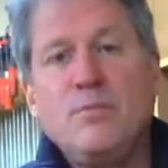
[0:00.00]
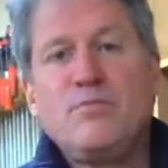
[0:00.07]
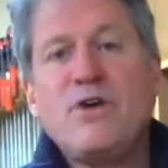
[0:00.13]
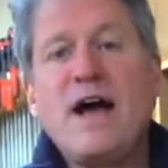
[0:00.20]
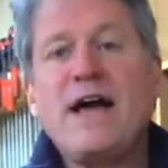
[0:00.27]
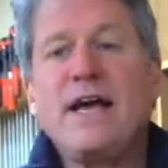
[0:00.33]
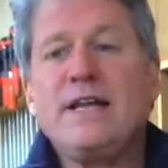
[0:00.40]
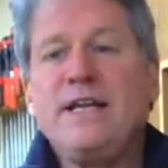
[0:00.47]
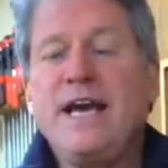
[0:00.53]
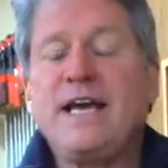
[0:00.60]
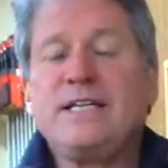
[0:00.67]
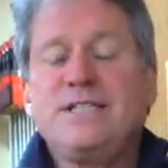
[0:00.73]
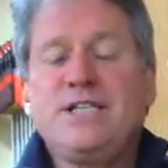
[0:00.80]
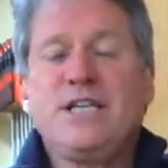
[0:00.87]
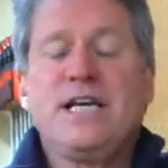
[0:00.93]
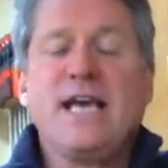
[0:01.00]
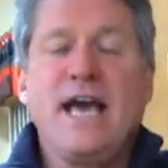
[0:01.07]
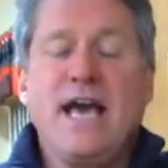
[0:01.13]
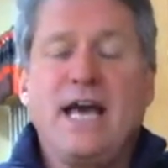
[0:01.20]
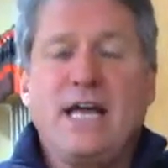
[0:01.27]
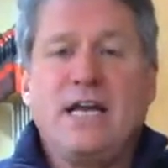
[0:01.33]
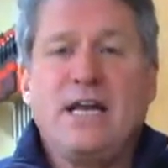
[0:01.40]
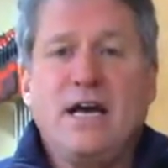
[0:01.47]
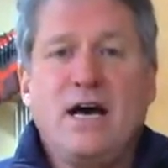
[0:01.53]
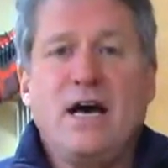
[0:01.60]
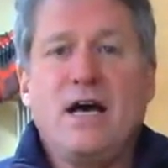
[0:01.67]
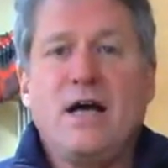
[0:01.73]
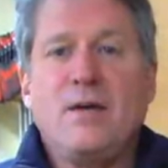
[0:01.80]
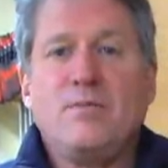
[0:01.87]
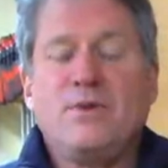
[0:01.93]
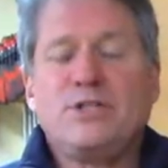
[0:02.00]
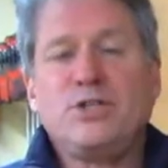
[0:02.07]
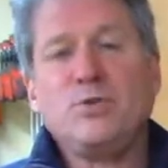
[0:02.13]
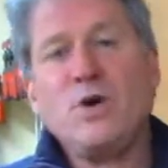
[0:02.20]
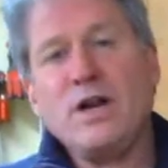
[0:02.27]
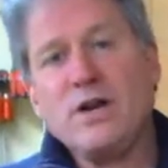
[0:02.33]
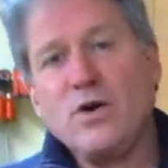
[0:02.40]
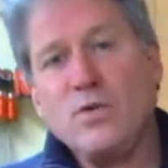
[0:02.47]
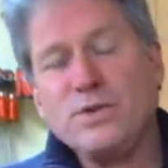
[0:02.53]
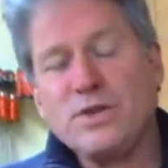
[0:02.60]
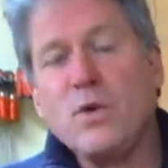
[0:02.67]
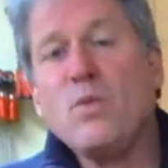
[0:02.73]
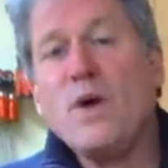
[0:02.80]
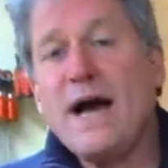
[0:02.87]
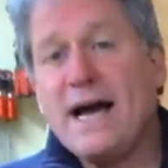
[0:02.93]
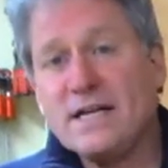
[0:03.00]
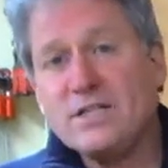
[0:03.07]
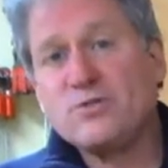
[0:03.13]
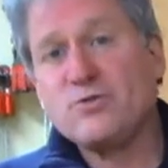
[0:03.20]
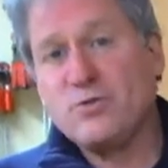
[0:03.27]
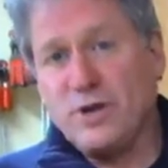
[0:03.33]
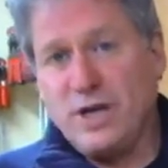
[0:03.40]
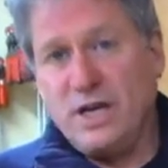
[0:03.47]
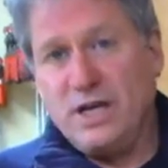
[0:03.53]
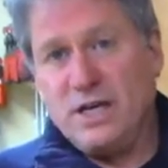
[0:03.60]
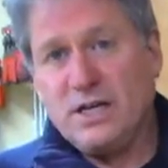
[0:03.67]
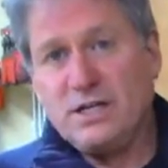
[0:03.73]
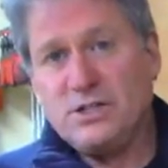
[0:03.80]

Brian, yes, you can, um, but you want to go with the wax free